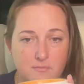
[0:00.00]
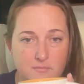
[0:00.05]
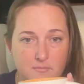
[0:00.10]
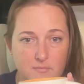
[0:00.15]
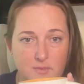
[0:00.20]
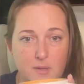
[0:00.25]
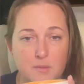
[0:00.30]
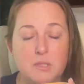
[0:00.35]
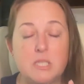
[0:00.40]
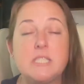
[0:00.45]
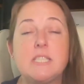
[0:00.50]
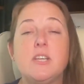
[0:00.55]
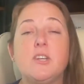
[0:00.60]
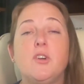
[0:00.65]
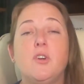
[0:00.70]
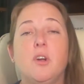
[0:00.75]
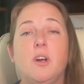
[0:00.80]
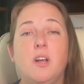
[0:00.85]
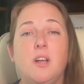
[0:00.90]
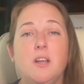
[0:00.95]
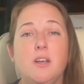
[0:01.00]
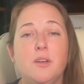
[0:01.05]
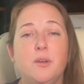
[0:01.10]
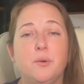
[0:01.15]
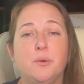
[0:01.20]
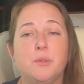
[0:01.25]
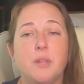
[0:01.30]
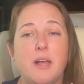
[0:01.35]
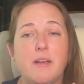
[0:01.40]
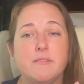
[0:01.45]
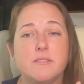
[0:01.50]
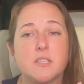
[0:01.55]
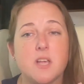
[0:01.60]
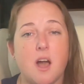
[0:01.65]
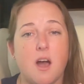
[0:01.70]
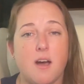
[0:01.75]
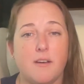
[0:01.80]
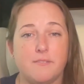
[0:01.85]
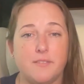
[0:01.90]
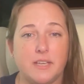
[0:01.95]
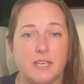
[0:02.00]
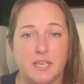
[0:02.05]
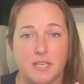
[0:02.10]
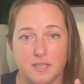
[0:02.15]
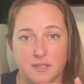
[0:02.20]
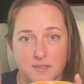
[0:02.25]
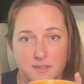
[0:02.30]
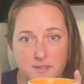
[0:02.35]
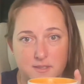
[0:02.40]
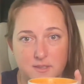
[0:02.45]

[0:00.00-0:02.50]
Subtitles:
I'm just a girl who loves coffee.